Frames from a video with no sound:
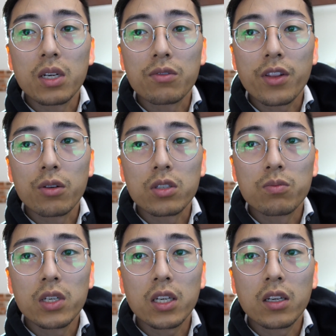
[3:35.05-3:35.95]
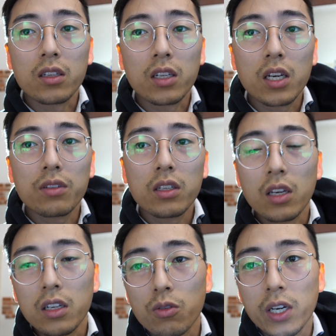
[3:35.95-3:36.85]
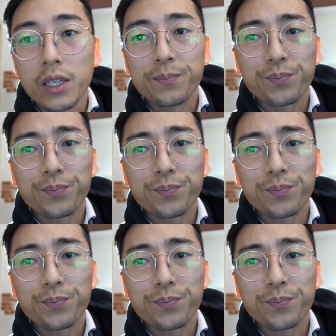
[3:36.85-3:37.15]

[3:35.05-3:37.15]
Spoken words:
Everything was big and heavy anyway.